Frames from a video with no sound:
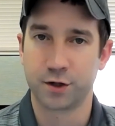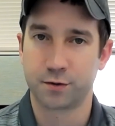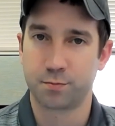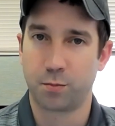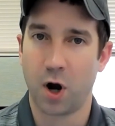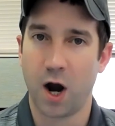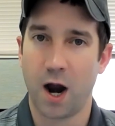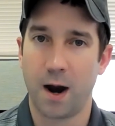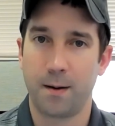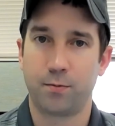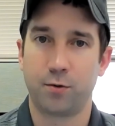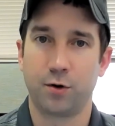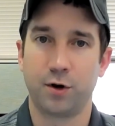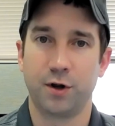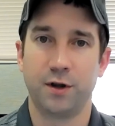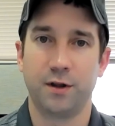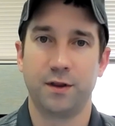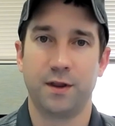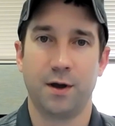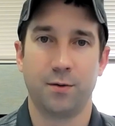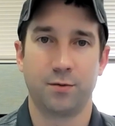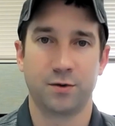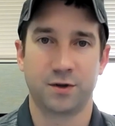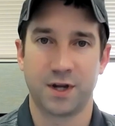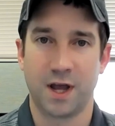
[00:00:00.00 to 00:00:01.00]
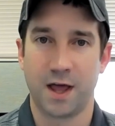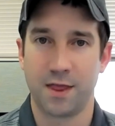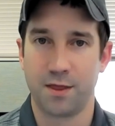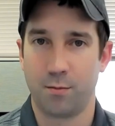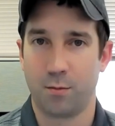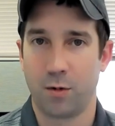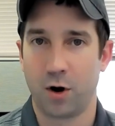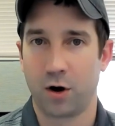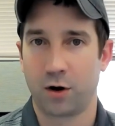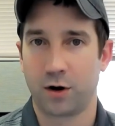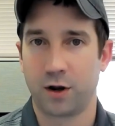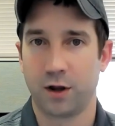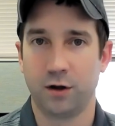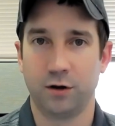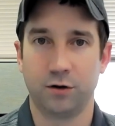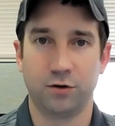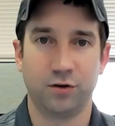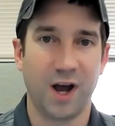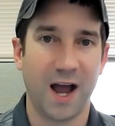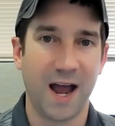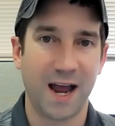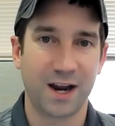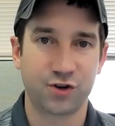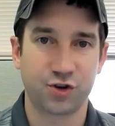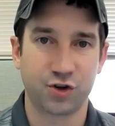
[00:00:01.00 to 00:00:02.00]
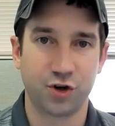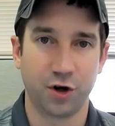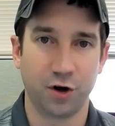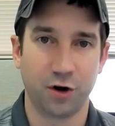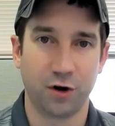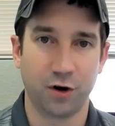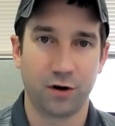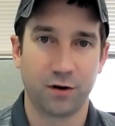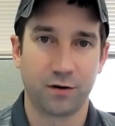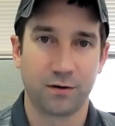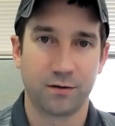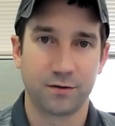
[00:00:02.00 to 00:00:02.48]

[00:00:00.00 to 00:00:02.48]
property that was on the market last year,